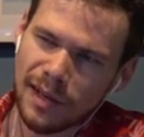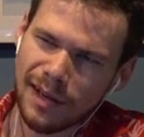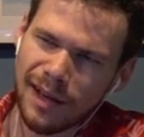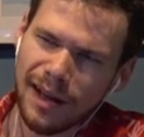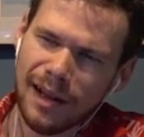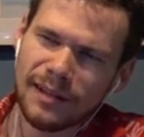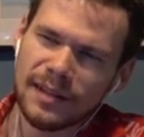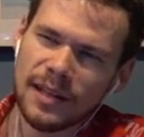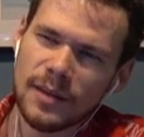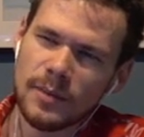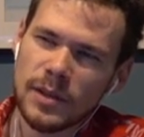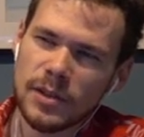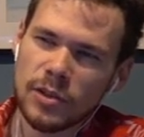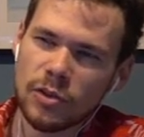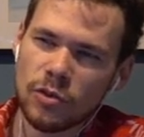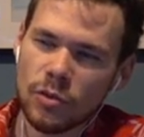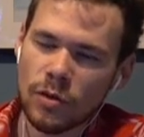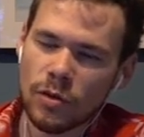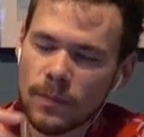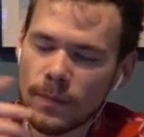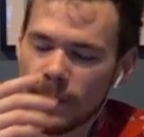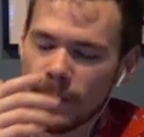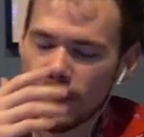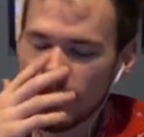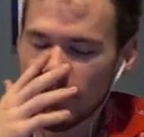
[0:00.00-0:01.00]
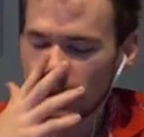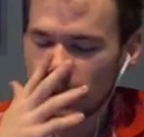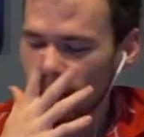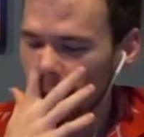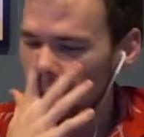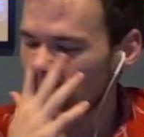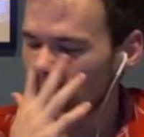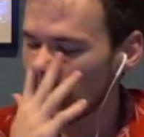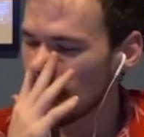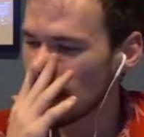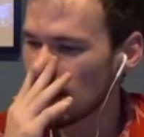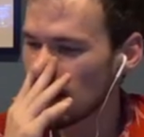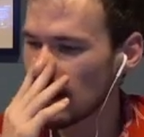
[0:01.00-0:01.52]
like, ah, oh, let me shoot him.
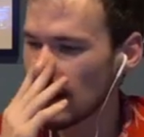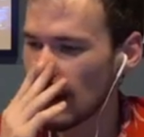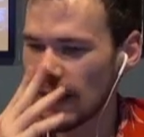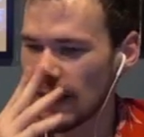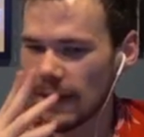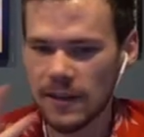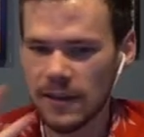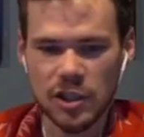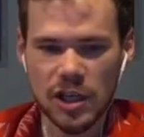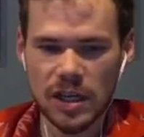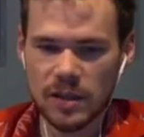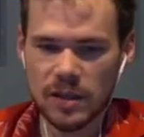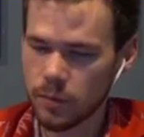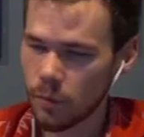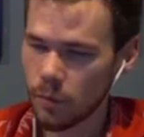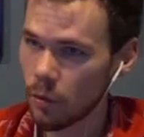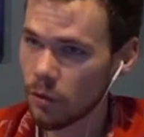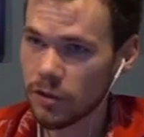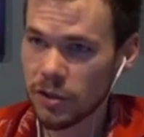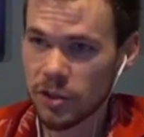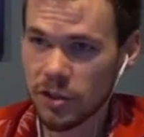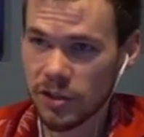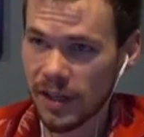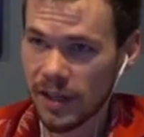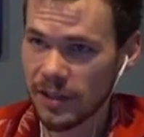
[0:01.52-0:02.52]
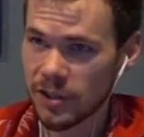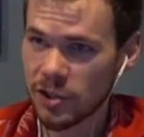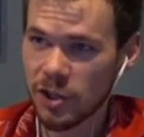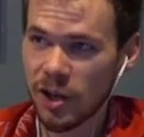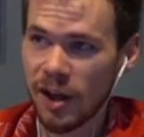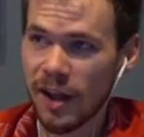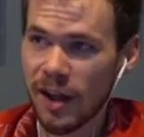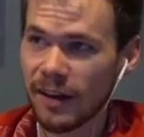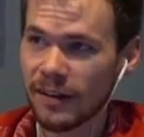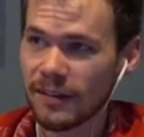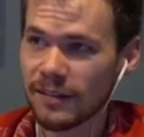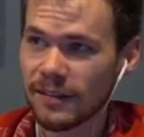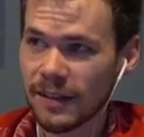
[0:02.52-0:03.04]
And then James Brolin just gets
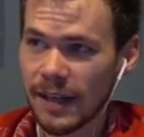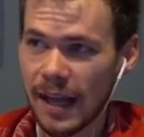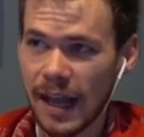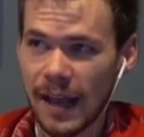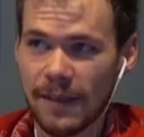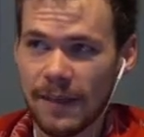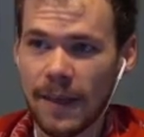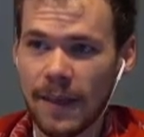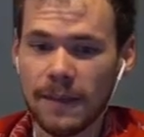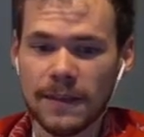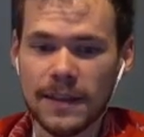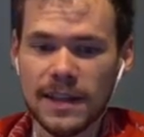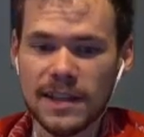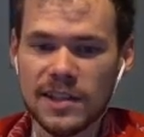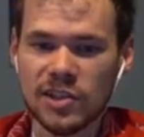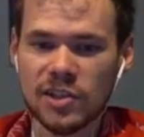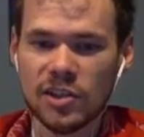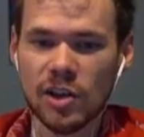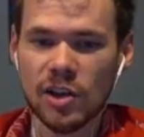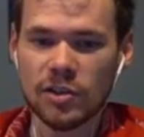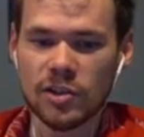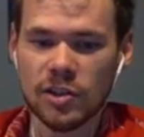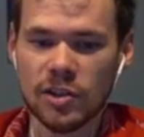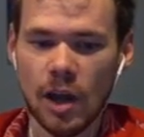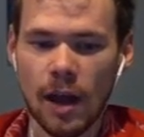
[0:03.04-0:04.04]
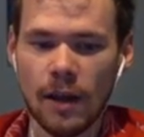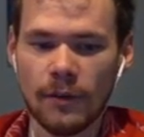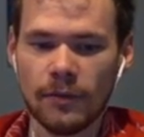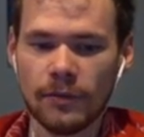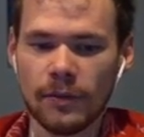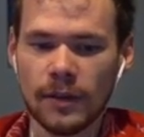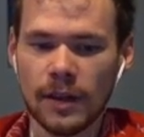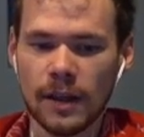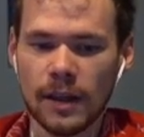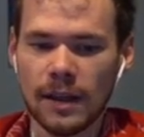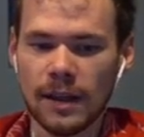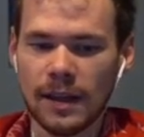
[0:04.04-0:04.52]
shot. And then this starts off